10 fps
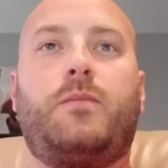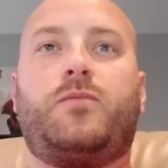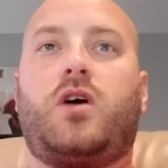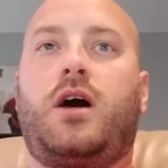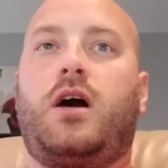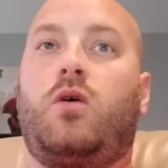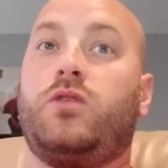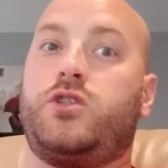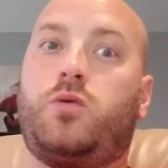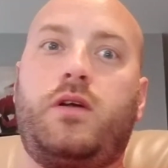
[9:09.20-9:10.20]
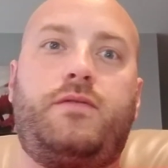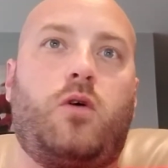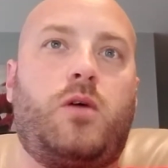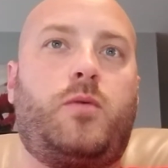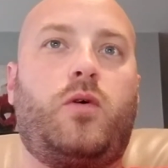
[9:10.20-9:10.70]
Only
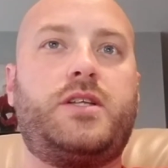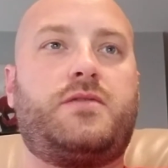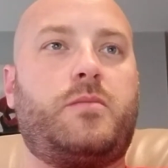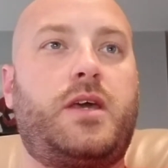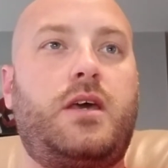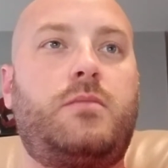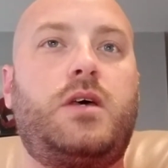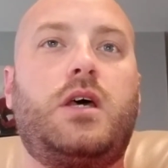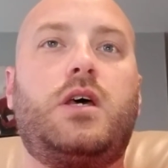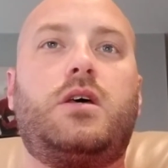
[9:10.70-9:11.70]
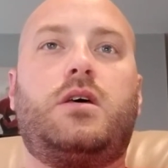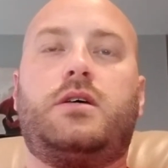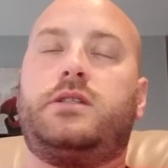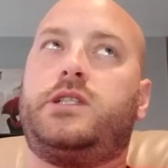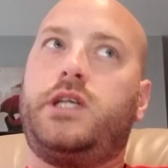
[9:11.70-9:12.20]
24 points from him.
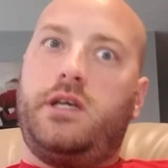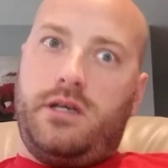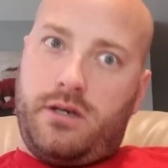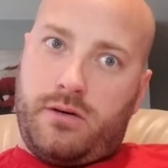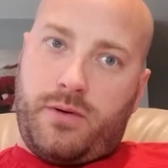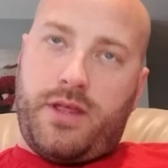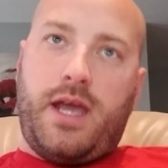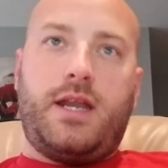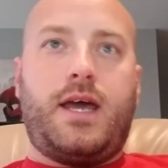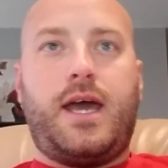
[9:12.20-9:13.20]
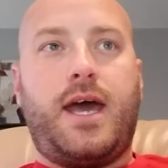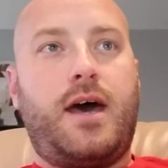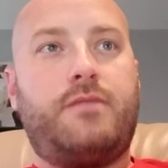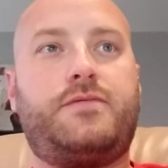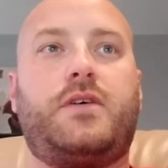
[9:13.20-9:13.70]
Gio with
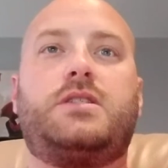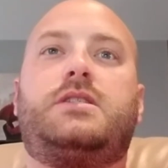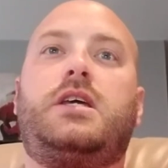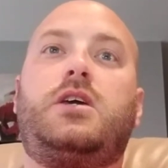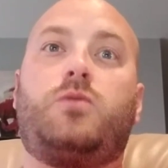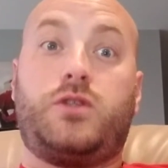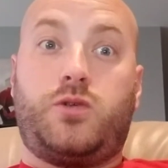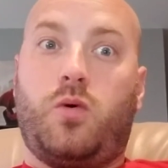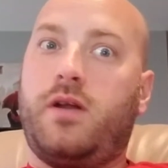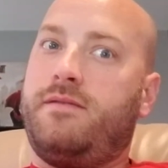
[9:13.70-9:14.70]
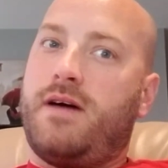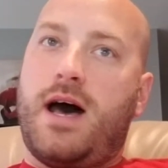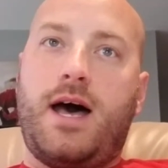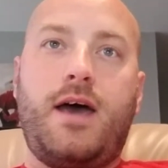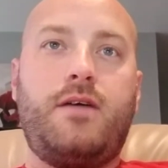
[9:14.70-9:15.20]
8.5. Zeke with
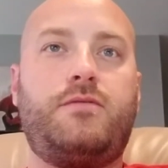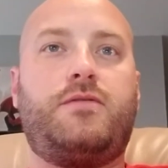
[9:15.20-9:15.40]
25.